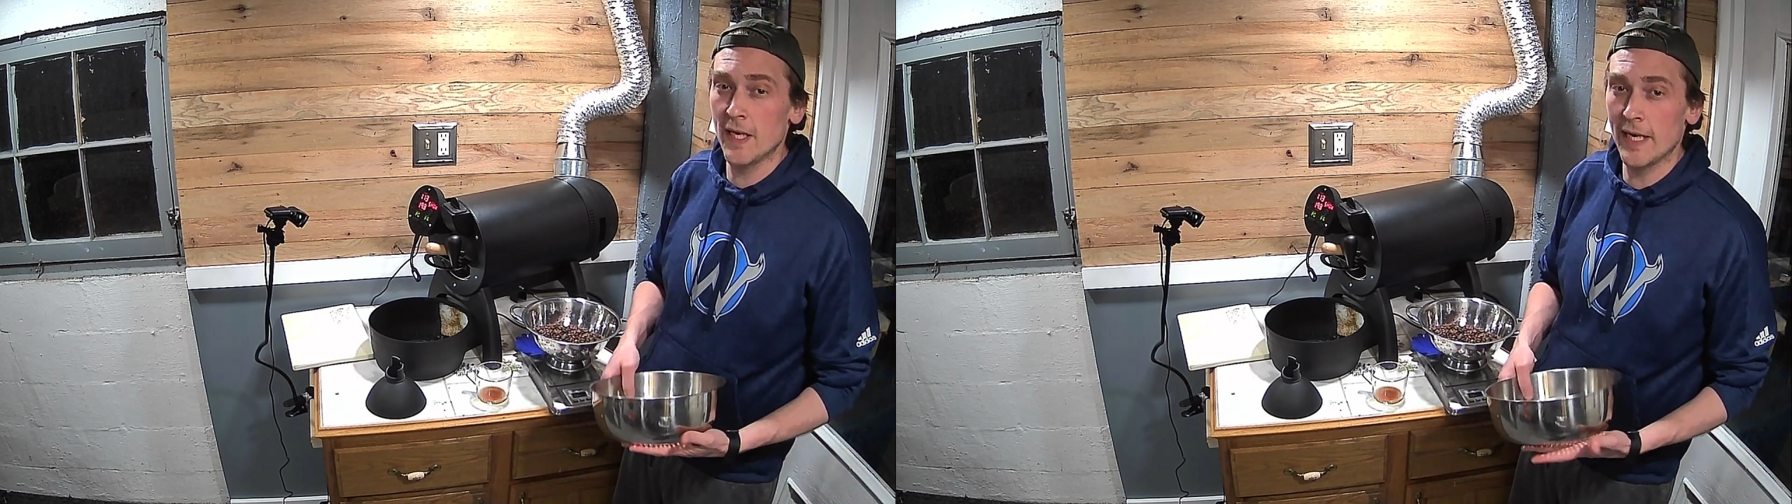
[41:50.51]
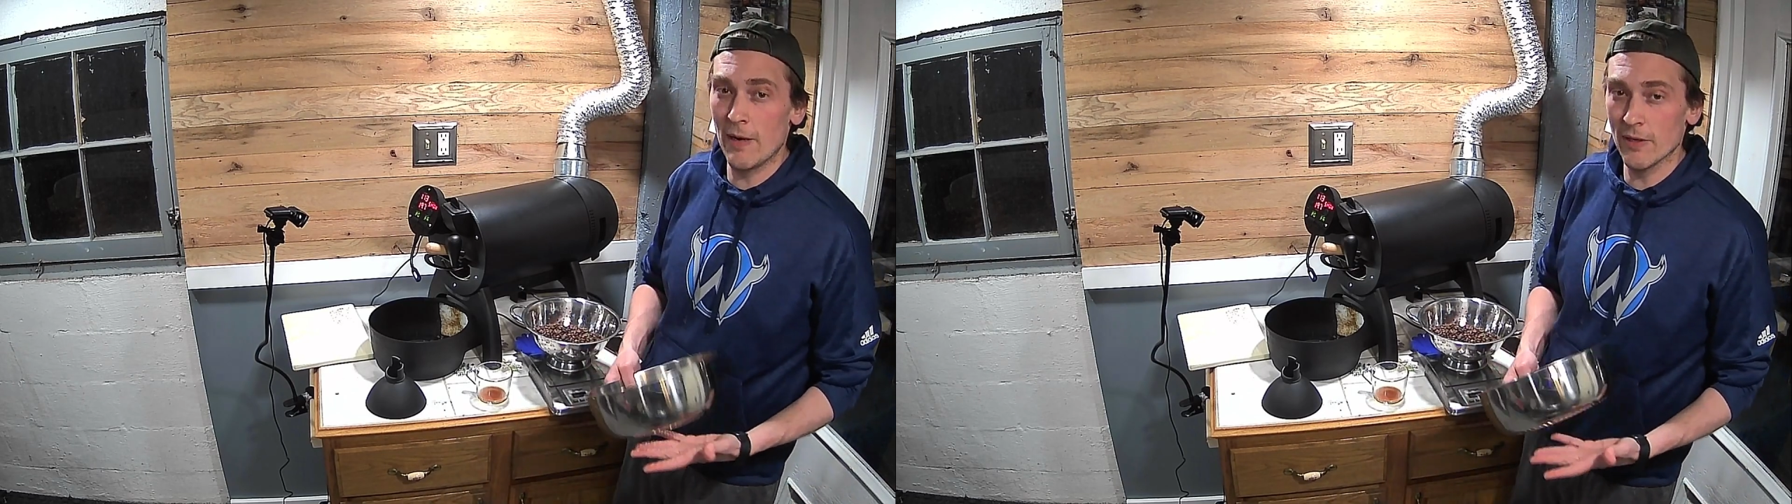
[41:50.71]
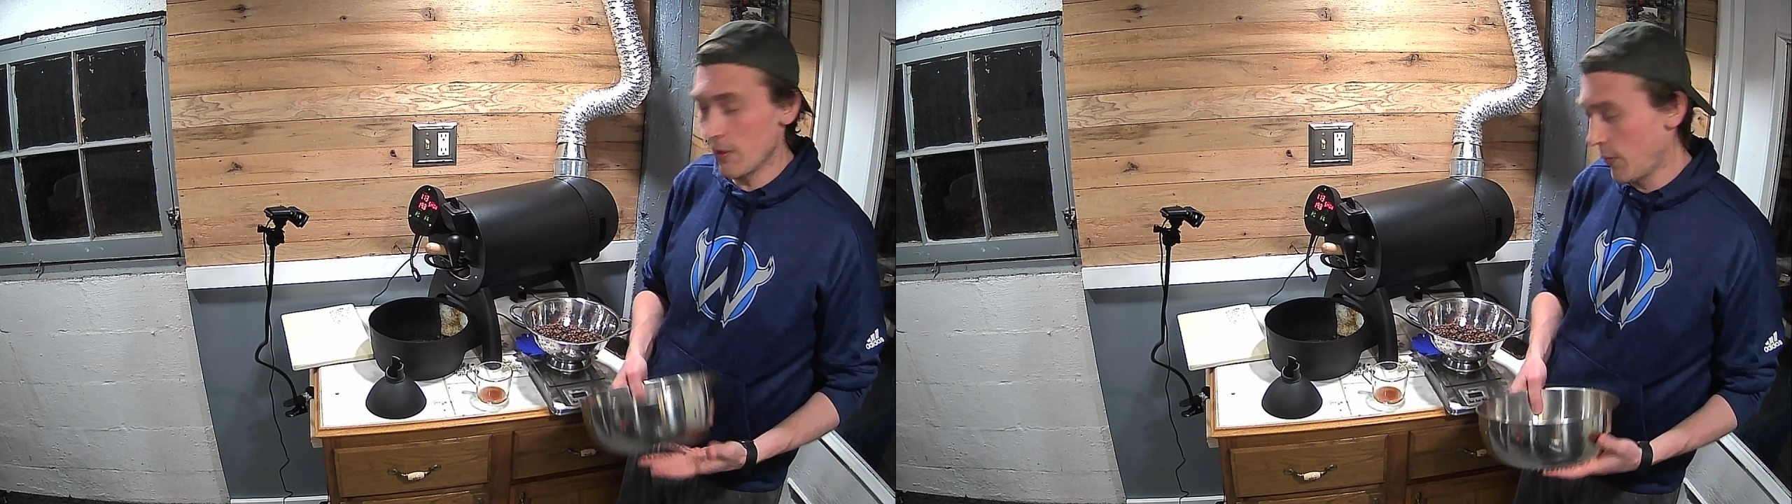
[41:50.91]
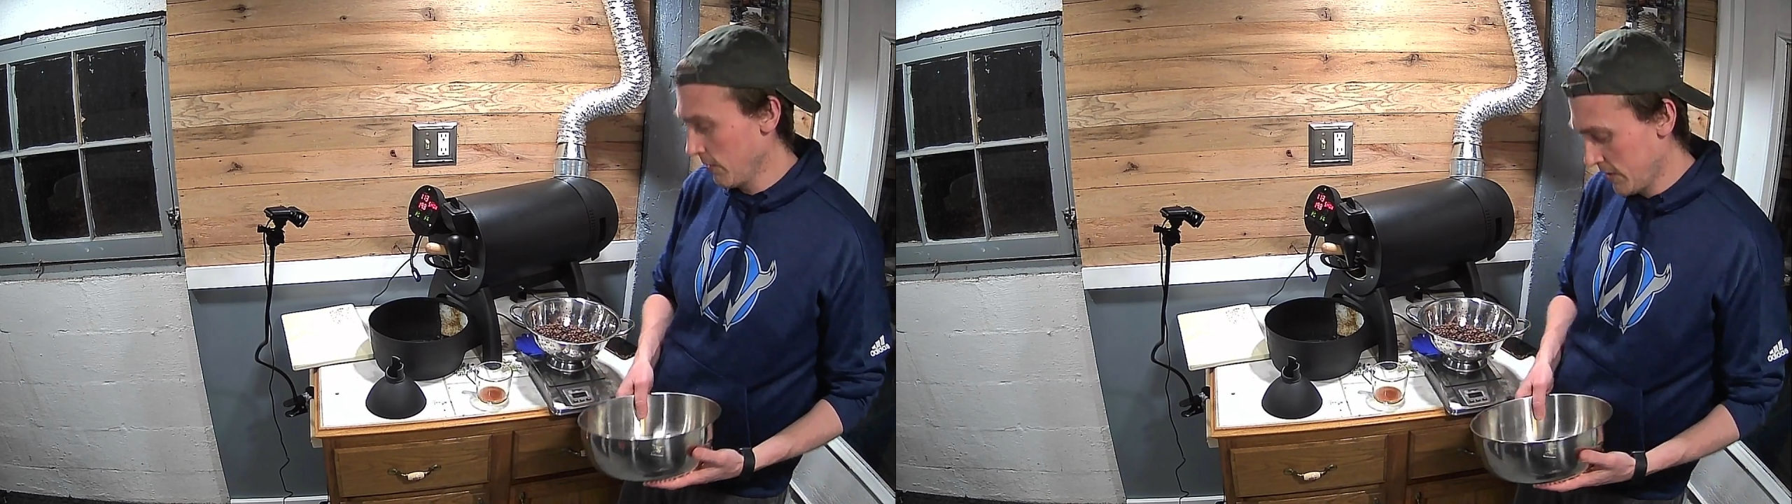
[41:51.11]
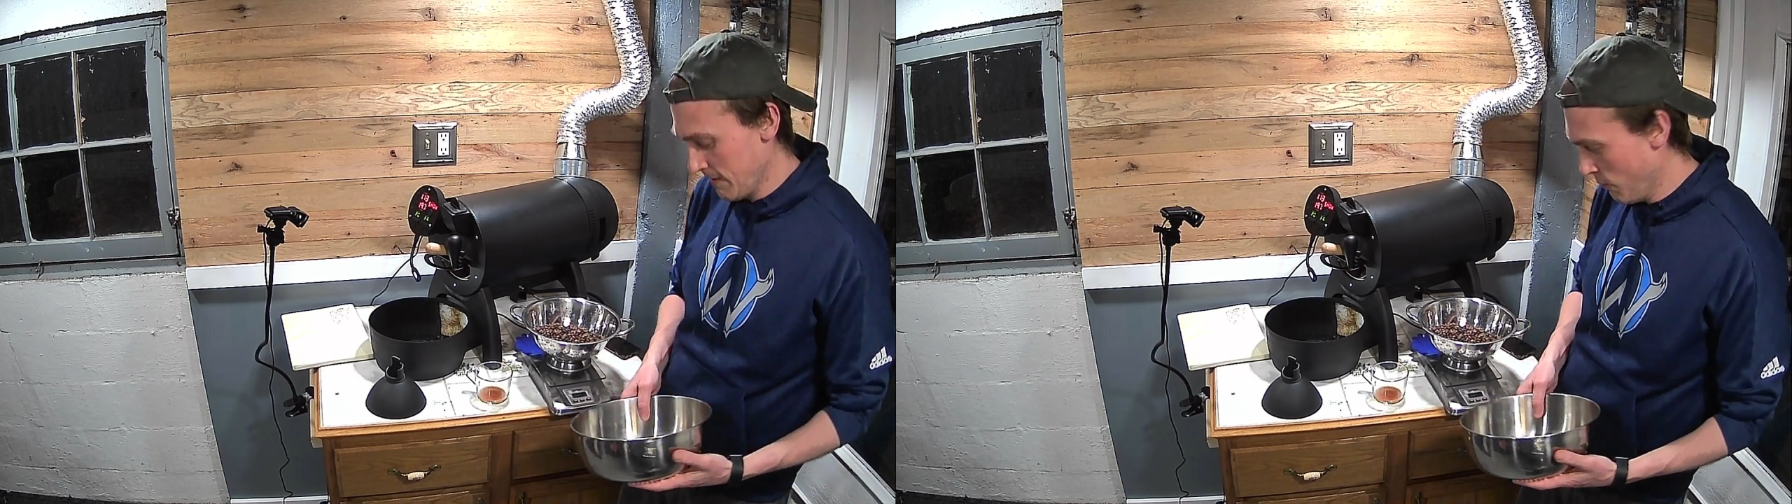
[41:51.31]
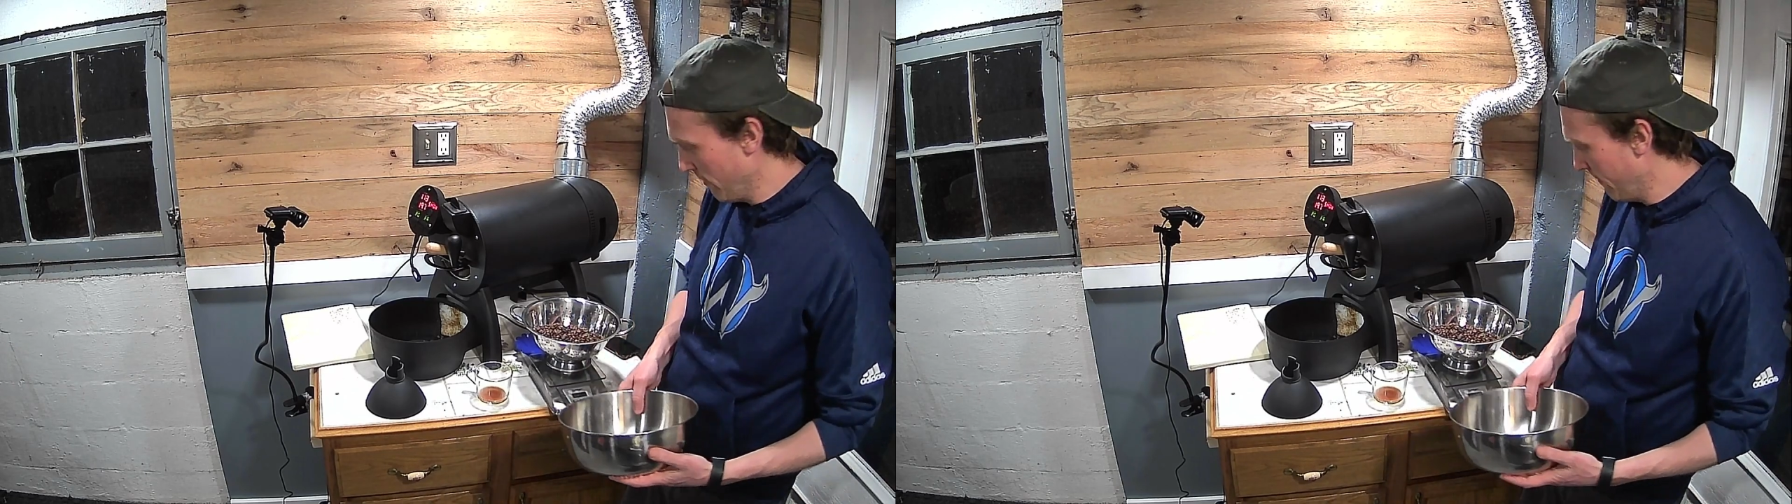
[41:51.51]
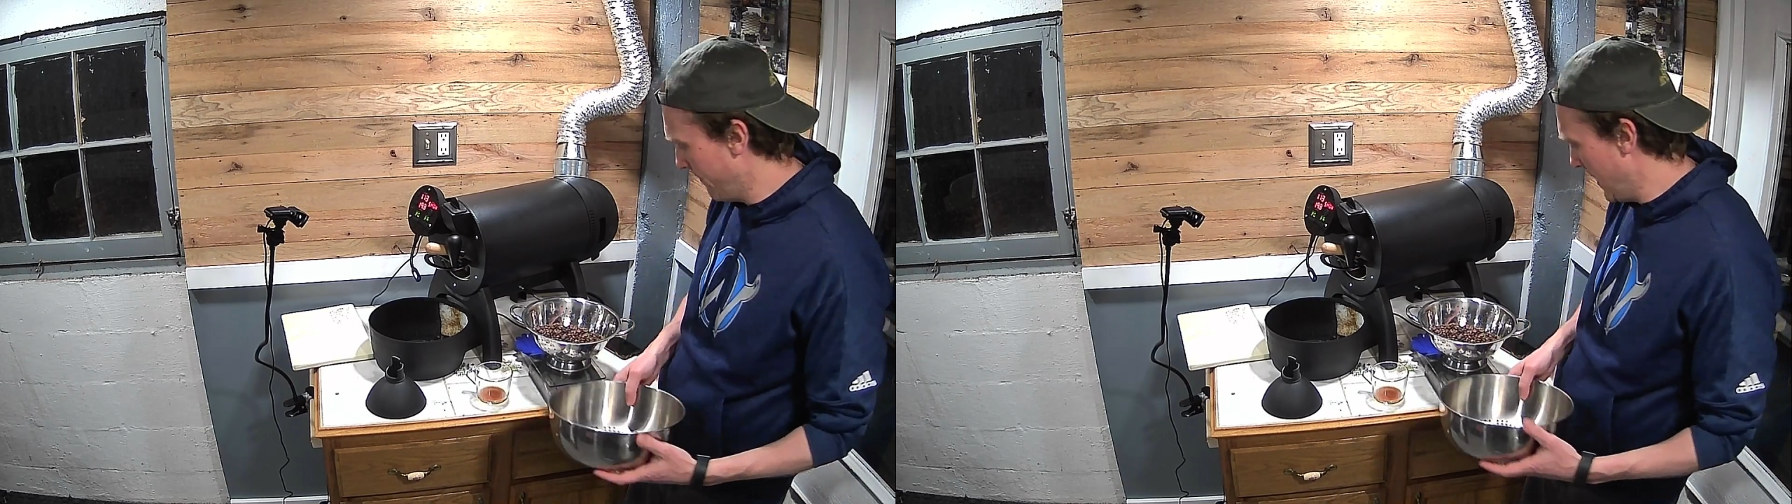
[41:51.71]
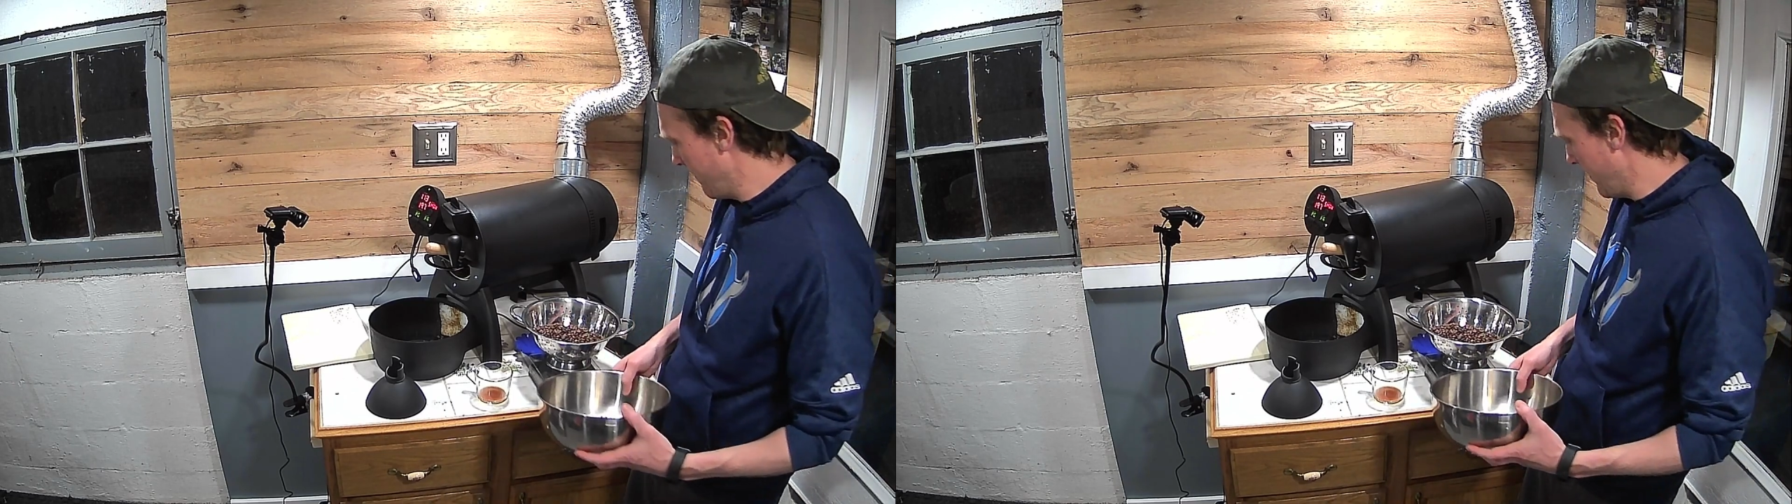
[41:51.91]
Now it's at
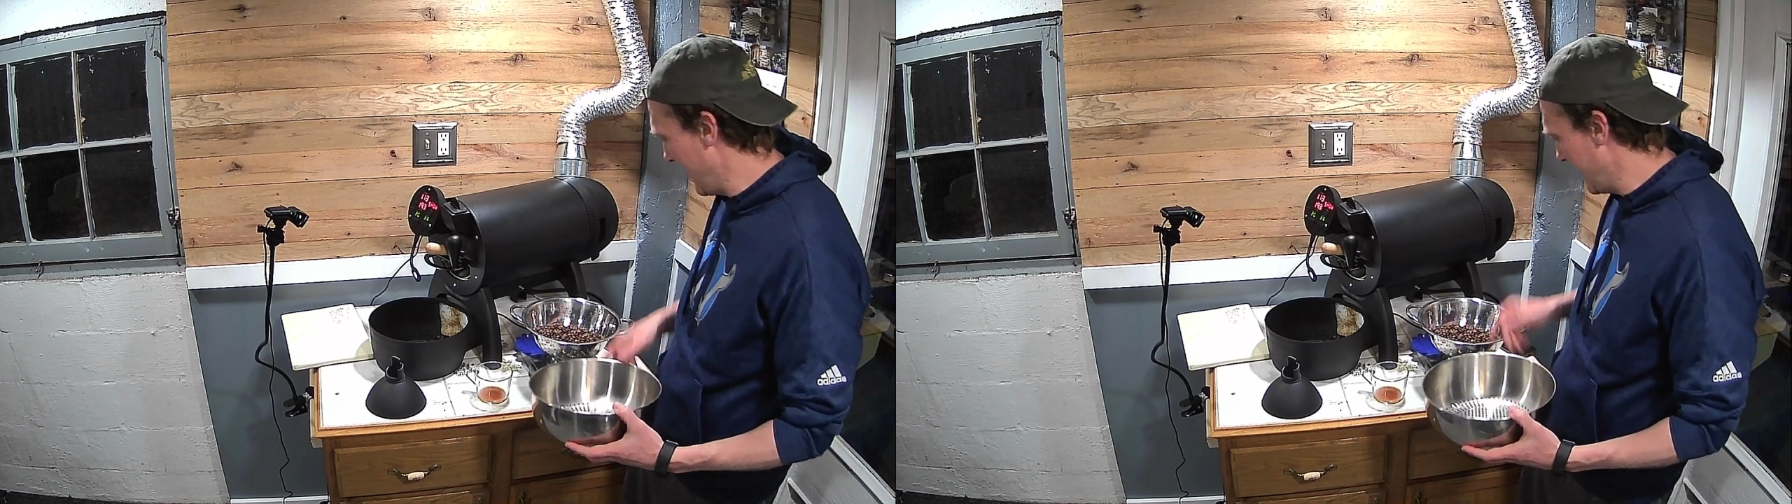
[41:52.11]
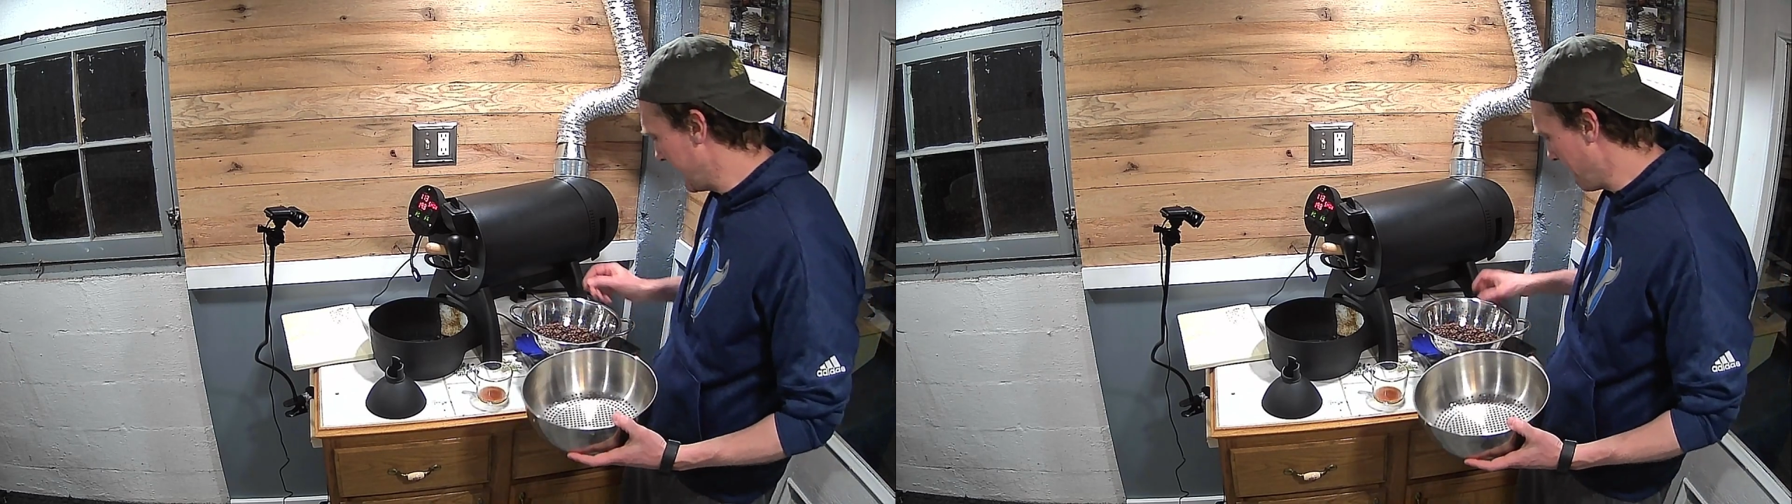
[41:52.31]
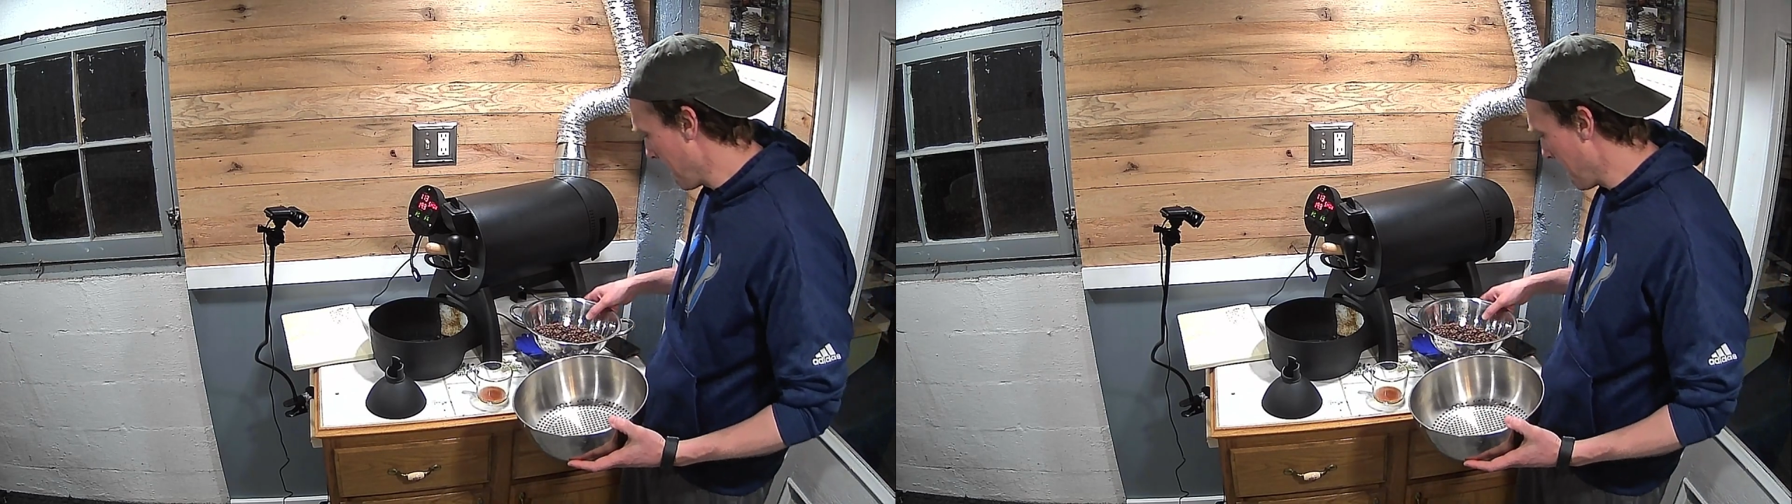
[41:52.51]
13.58.